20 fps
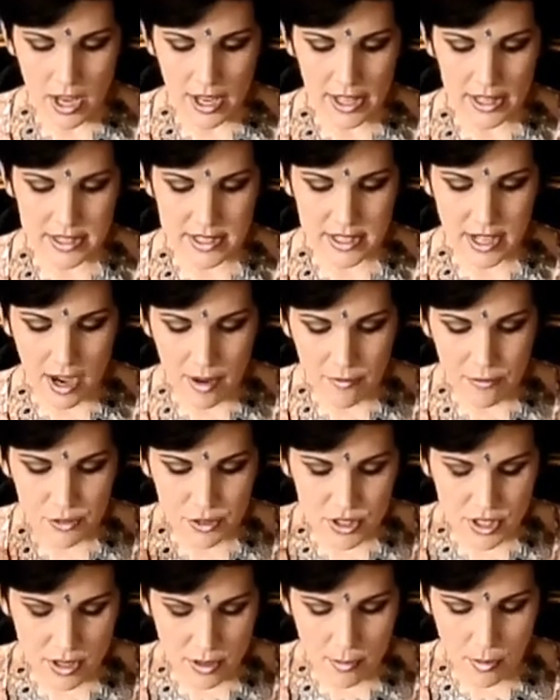It's time for
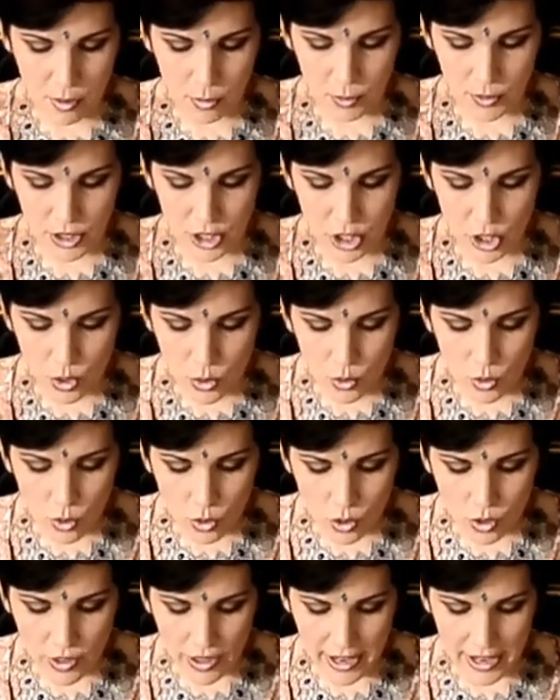some
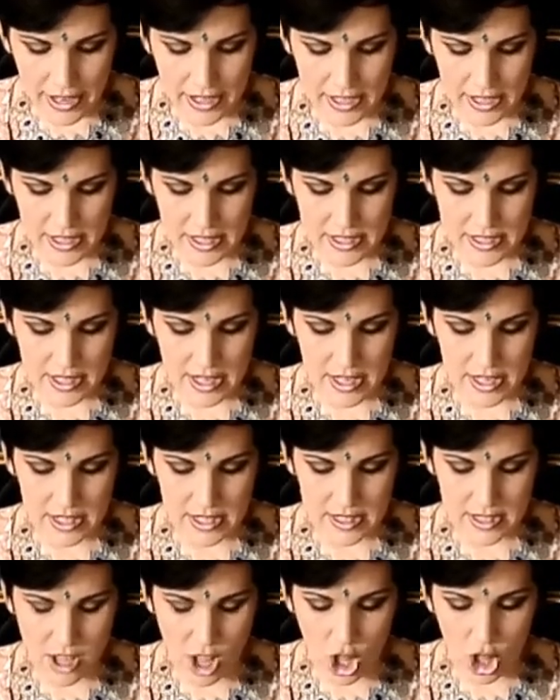renewal, and it
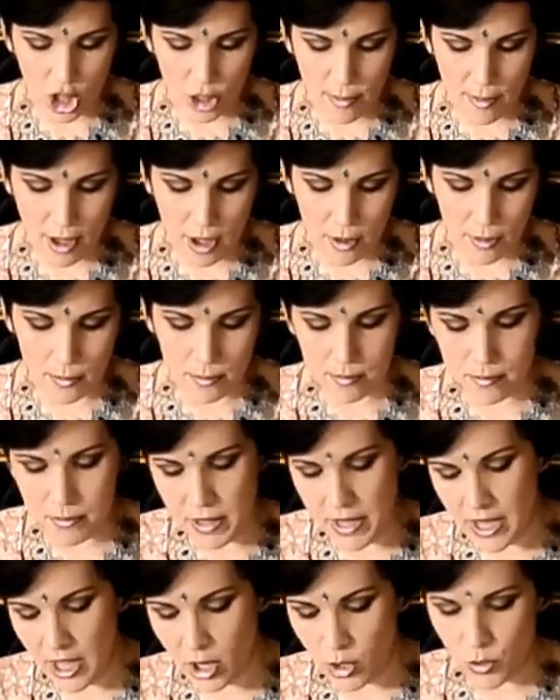is all about
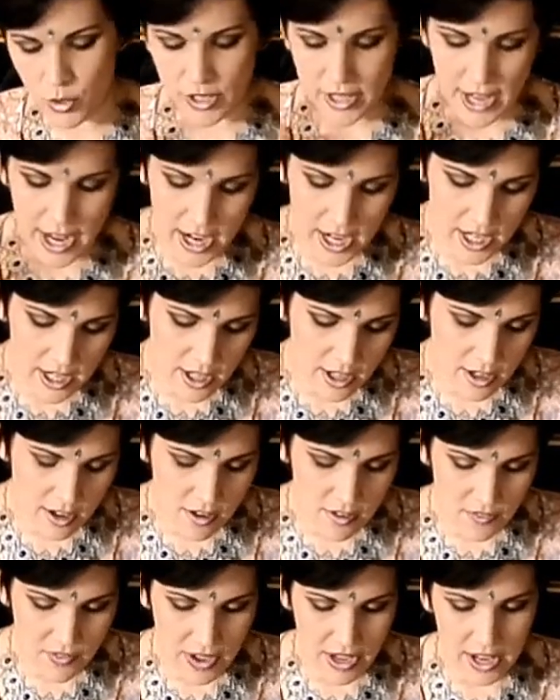being
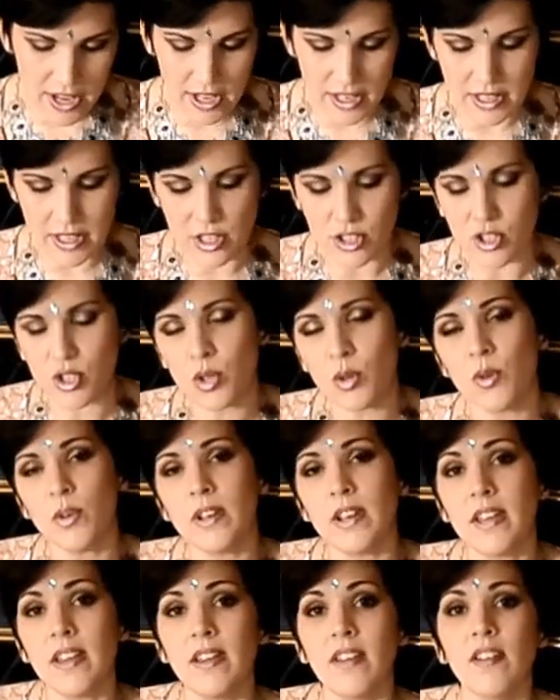creative and
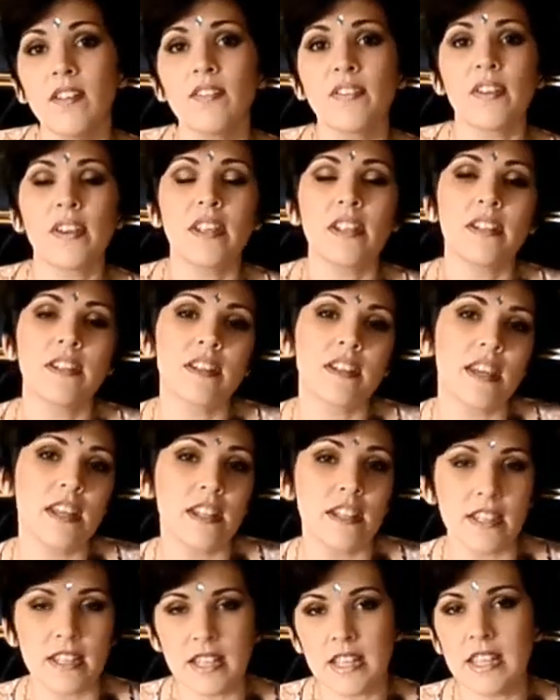intuitive
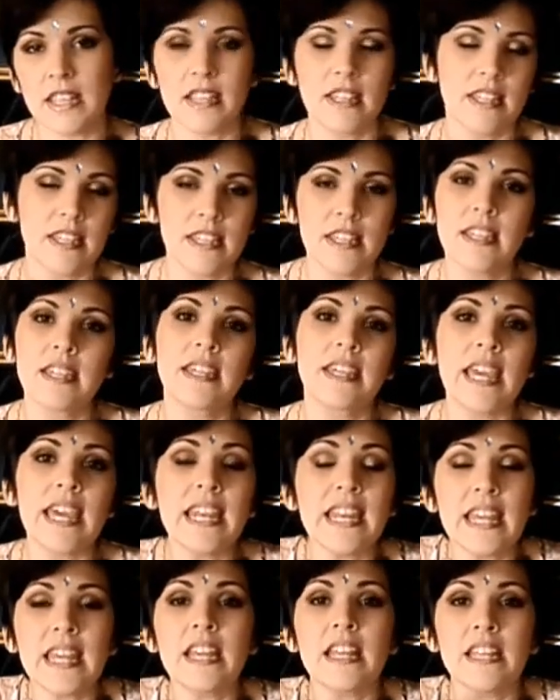and
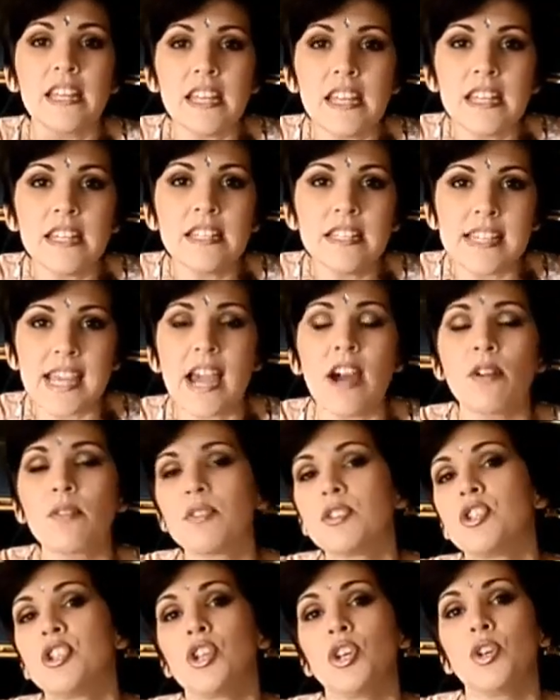getting down
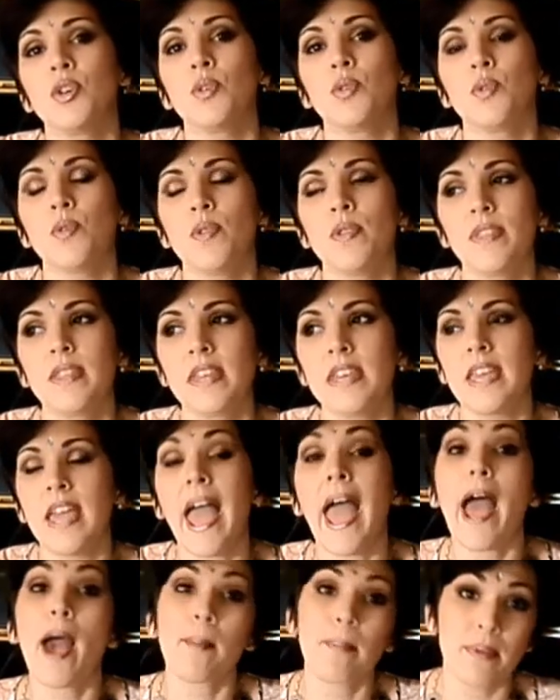to the
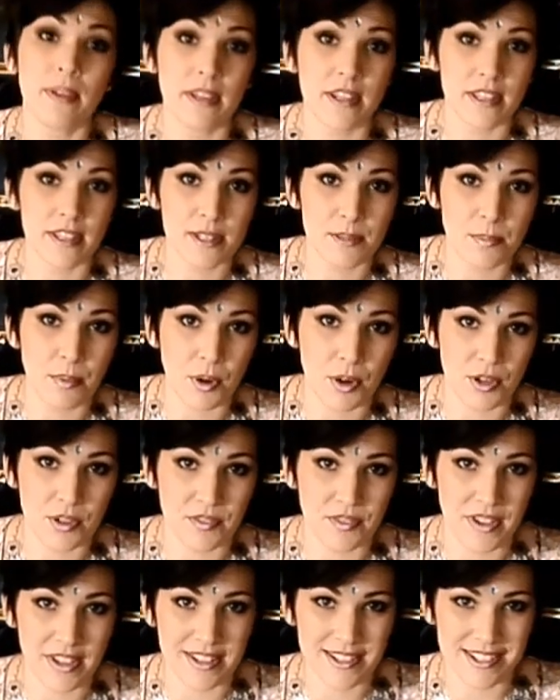happiness part
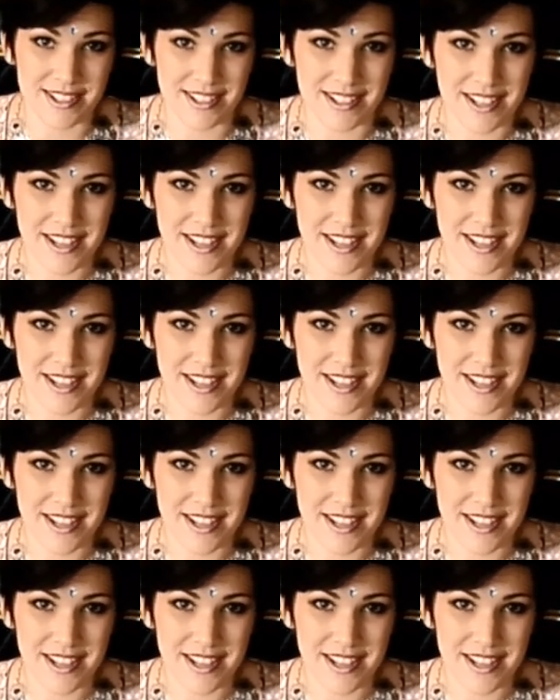of it.